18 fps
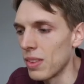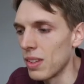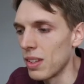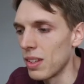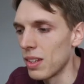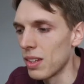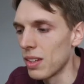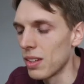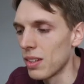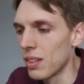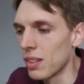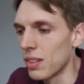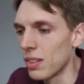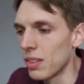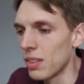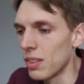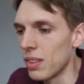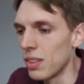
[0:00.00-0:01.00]

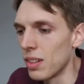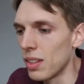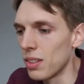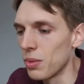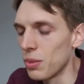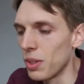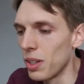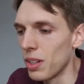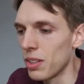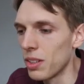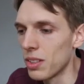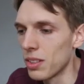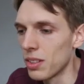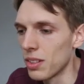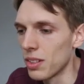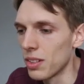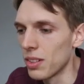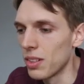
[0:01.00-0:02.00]
and then we get,
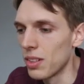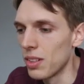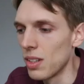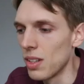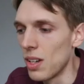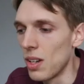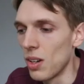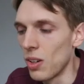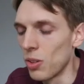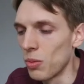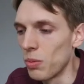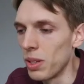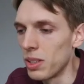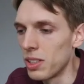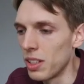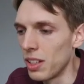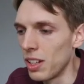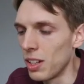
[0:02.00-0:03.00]
or
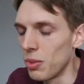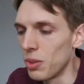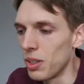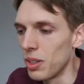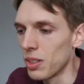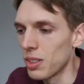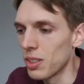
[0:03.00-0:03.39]
basically we're